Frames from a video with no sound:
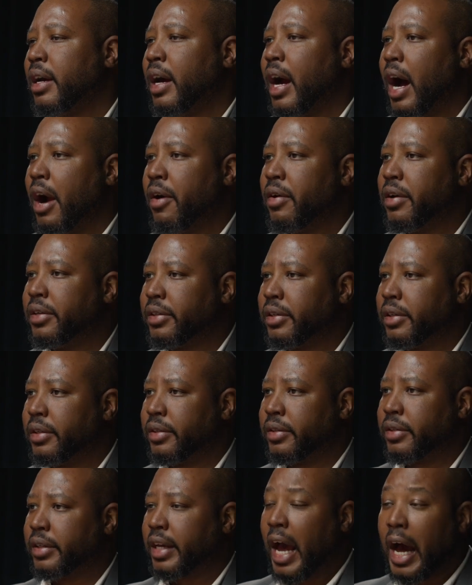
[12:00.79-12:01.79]

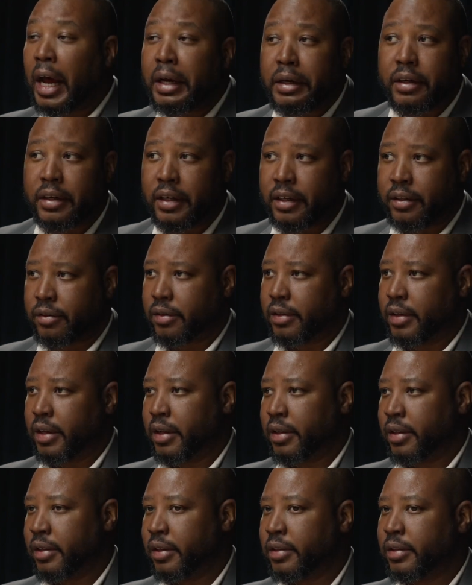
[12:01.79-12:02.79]
Harris's candidates
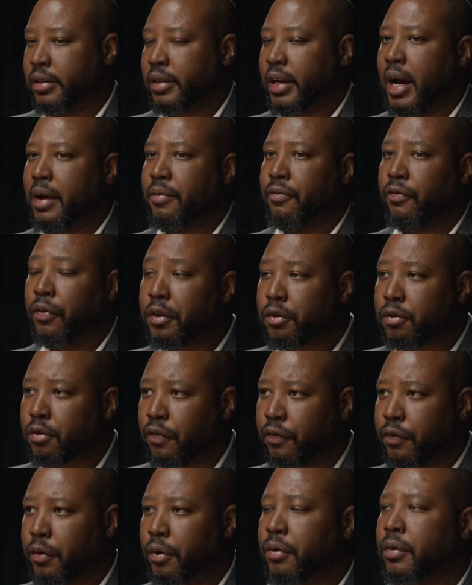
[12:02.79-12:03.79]
here this time, first
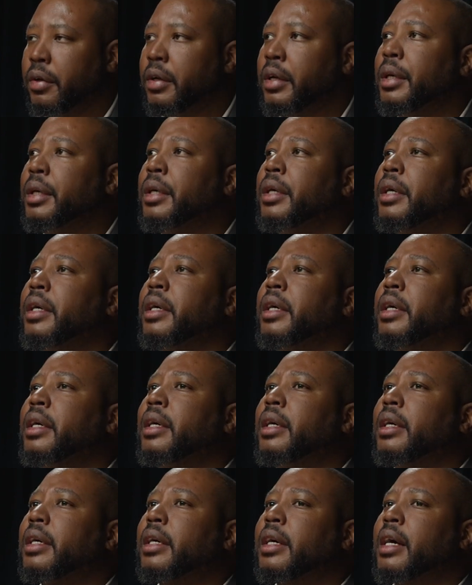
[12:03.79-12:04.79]
of all,
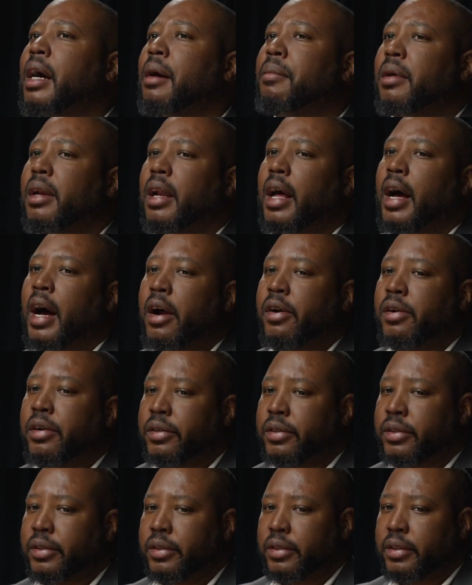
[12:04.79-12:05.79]
Kamala
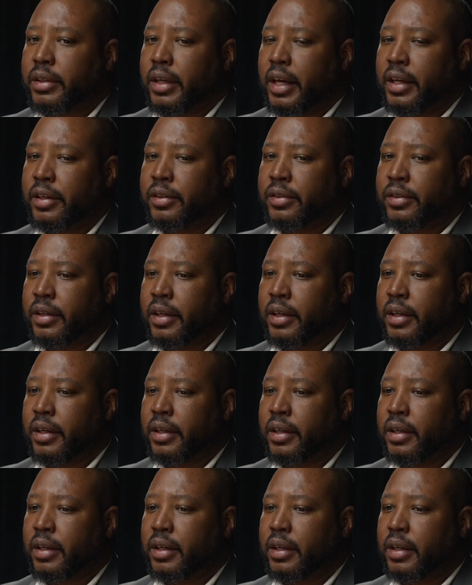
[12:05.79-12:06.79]
Harris as
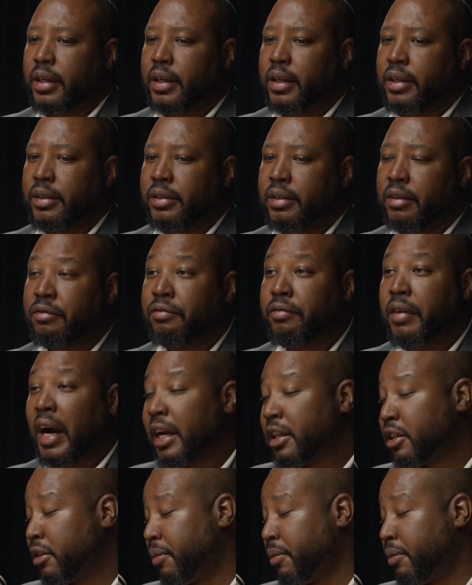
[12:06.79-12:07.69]
a vice